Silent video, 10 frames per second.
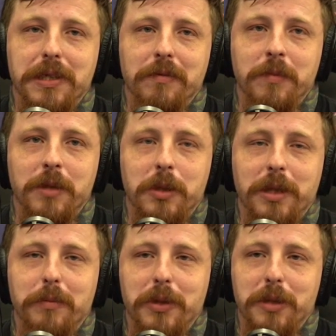give him a
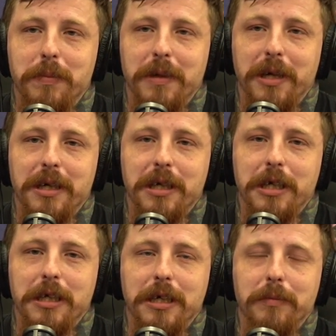straight push back.
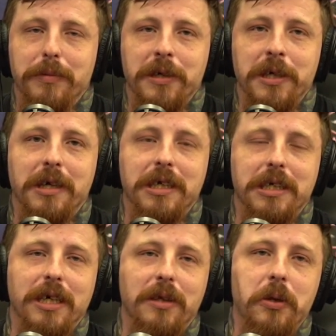They bring in guys
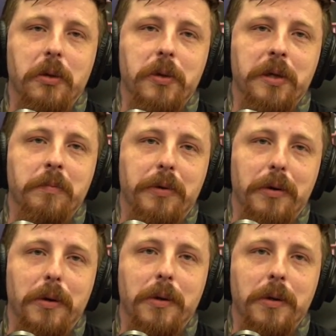like Logan
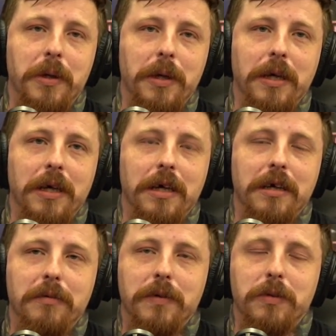Paul.
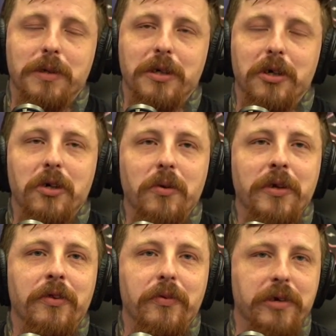He was what
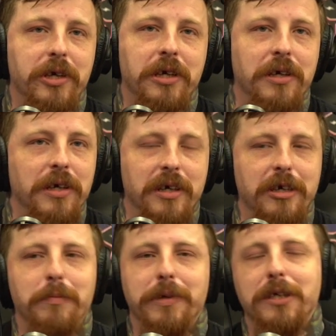0-3.
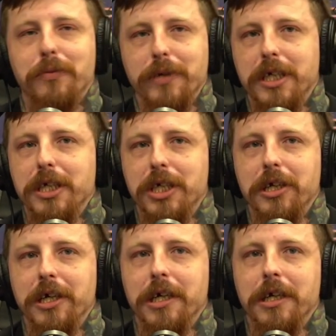He beats
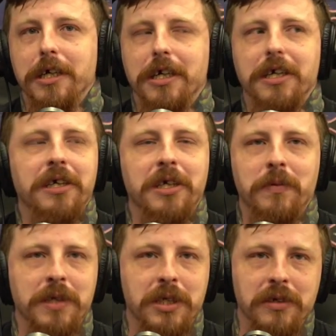Ricochet, and then he
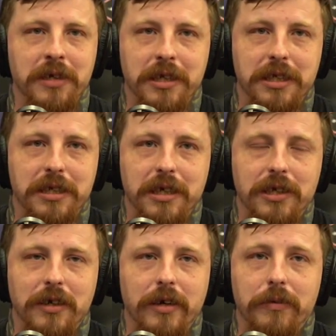wins the United States
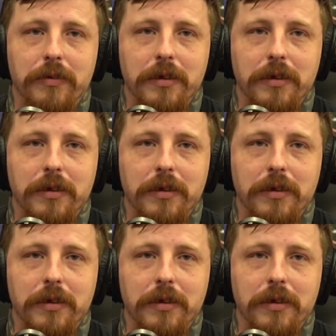title.